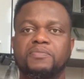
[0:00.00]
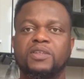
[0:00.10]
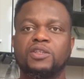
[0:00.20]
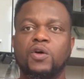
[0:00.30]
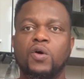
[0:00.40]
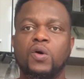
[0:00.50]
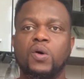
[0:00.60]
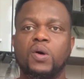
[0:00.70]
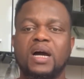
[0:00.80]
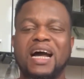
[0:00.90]

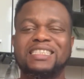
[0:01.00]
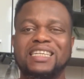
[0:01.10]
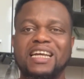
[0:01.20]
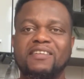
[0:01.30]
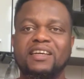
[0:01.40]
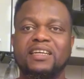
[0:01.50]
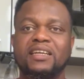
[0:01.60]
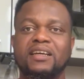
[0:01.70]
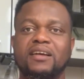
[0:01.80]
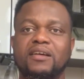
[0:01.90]
your itinerary
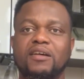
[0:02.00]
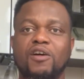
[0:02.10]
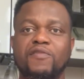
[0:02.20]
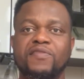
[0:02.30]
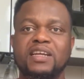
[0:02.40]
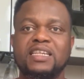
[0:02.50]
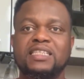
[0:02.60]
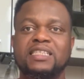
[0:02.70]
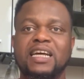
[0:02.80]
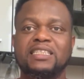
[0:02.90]
of
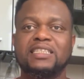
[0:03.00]
needs, that